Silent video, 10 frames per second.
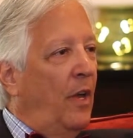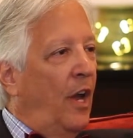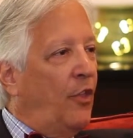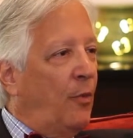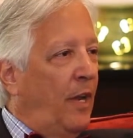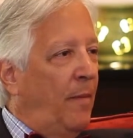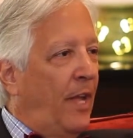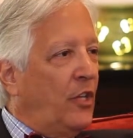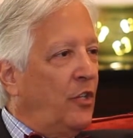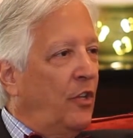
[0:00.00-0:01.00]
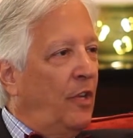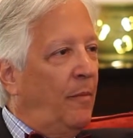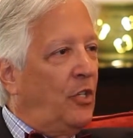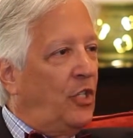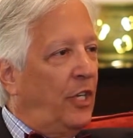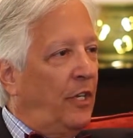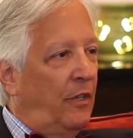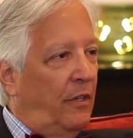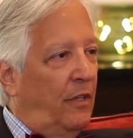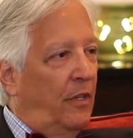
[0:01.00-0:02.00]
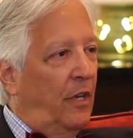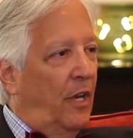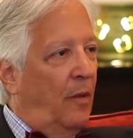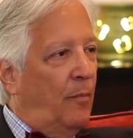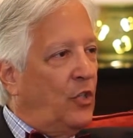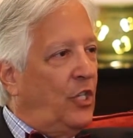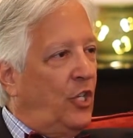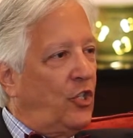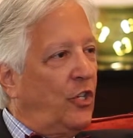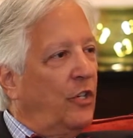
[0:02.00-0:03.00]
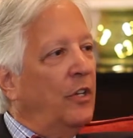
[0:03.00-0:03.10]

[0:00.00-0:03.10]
a 3-dimensional imaging procedure.